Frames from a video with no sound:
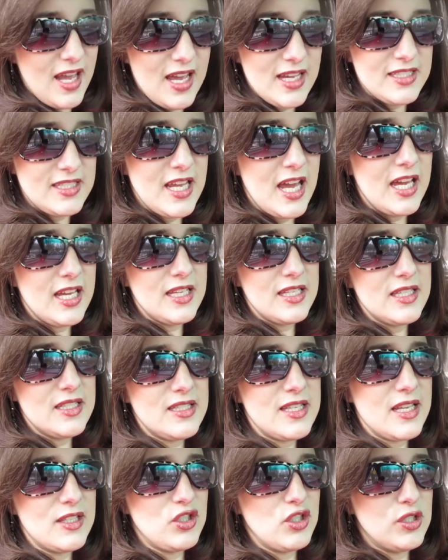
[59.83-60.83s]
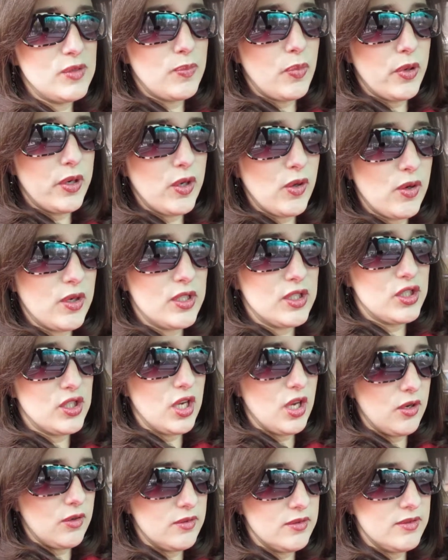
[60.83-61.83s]
And Talia says she's putting on a
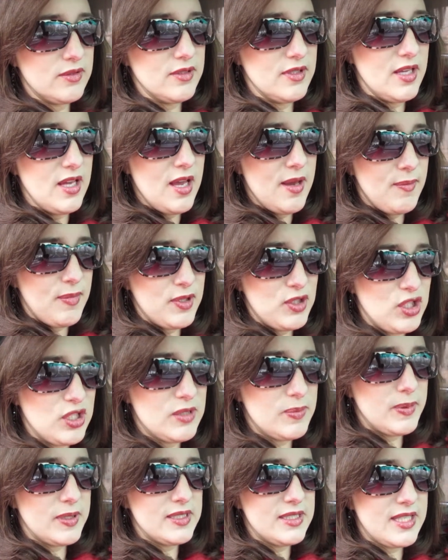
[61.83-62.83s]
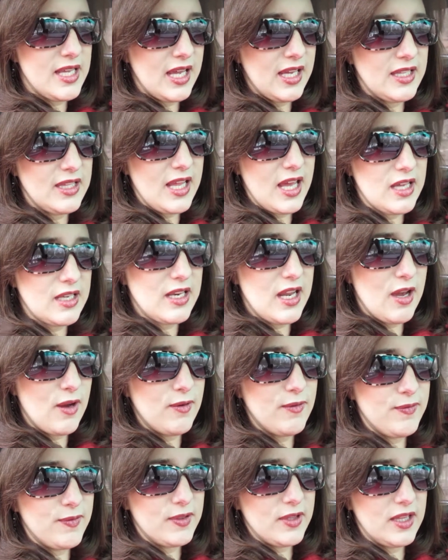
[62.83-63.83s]
show. But she's been saying that
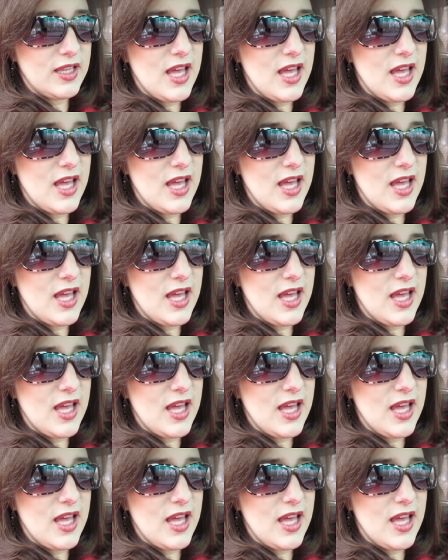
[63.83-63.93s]
now for the